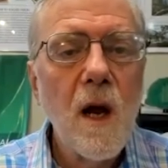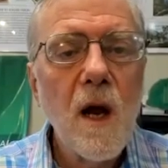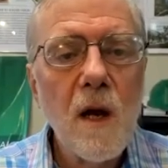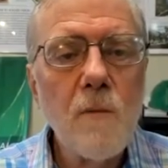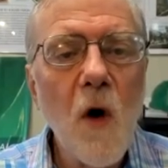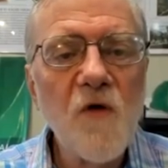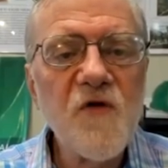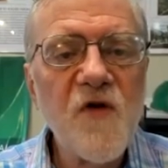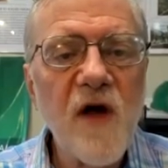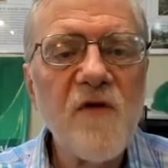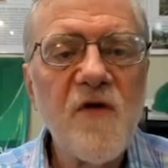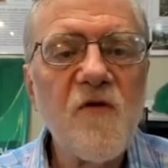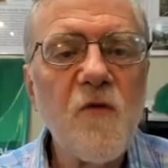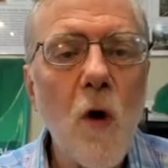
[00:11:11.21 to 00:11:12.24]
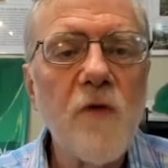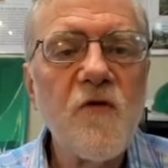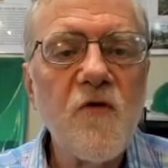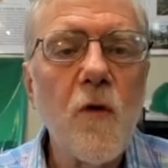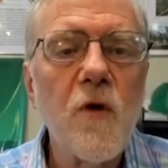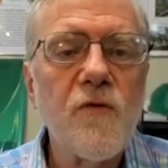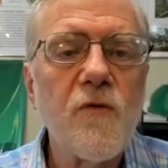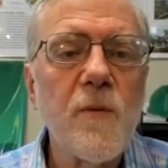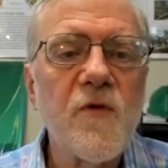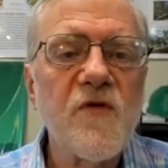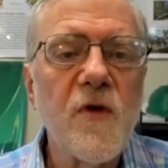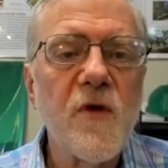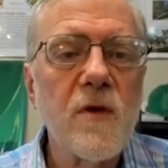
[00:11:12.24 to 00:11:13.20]
In most states, it's 1, 2, or
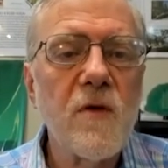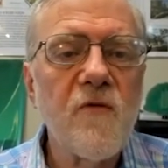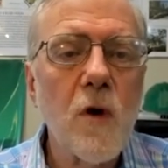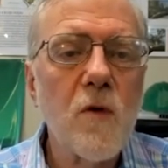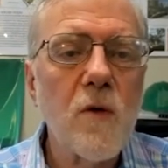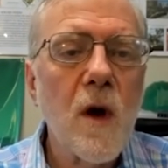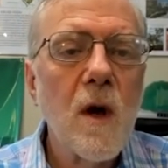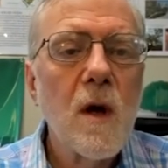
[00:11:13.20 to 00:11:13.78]
3% of the vote.